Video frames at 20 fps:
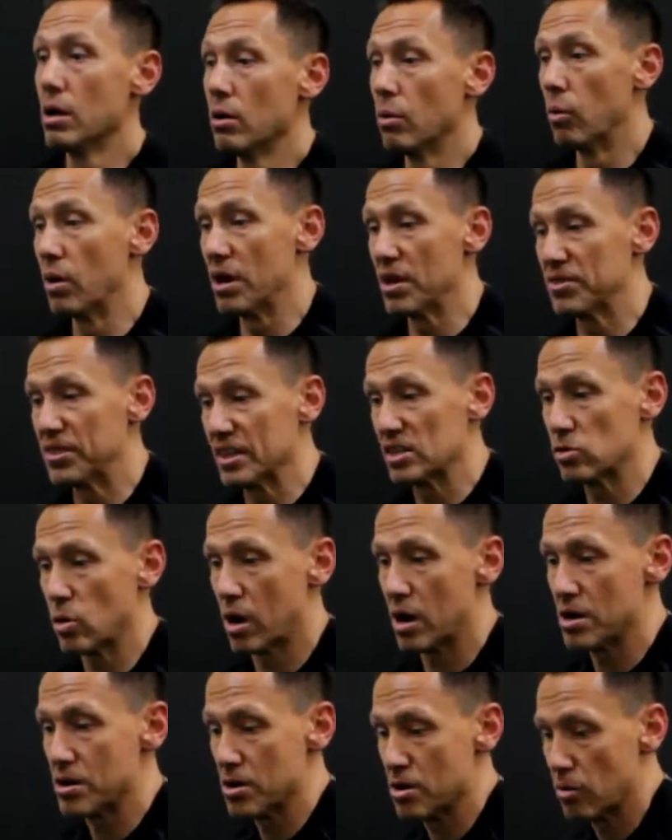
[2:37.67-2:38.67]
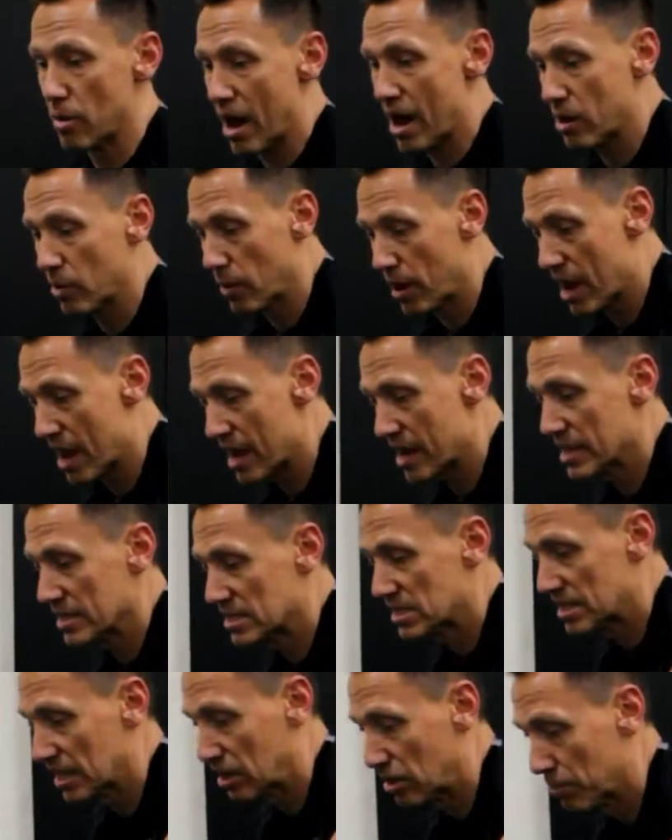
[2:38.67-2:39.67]
one of the things you want to do right away is
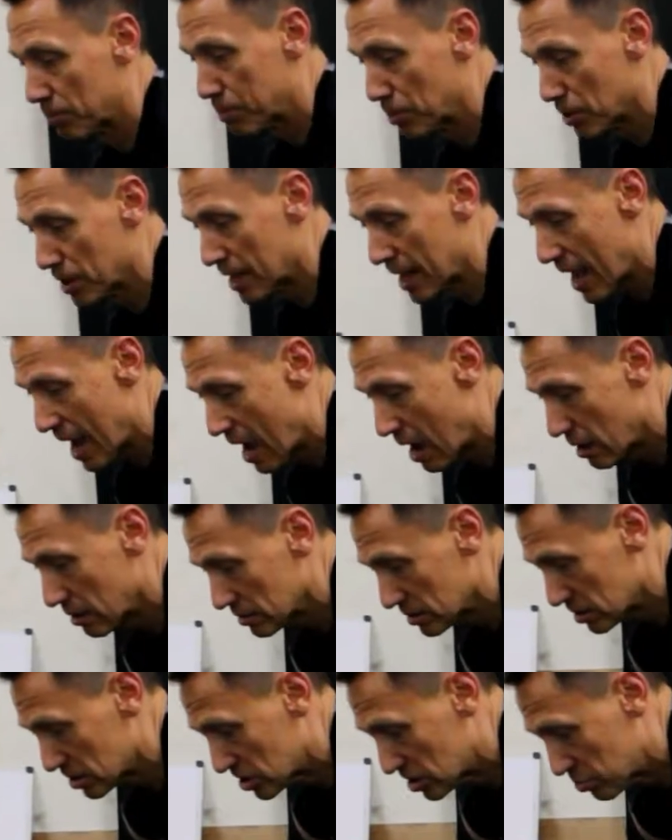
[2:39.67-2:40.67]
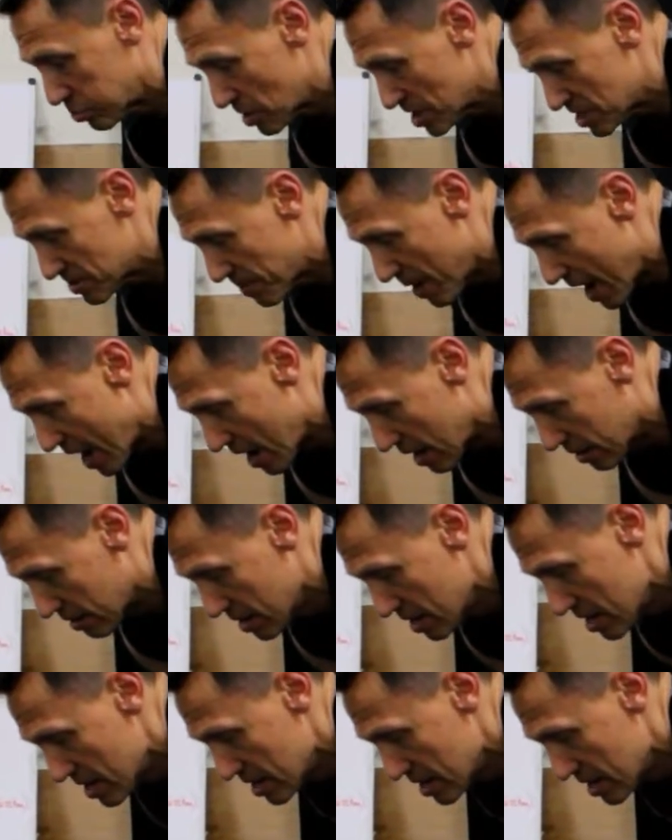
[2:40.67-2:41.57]
stick your booty out, reach down,